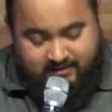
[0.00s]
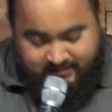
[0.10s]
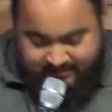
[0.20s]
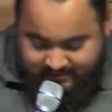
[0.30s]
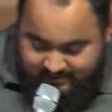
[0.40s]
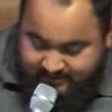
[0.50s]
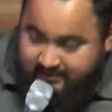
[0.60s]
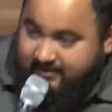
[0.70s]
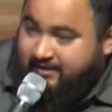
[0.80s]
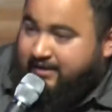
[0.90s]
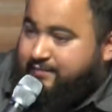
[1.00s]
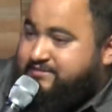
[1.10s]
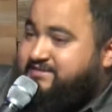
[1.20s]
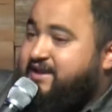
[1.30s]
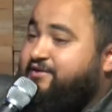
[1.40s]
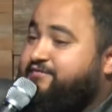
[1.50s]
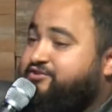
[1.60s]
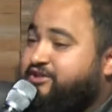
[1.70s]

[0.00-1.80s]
I'm scared of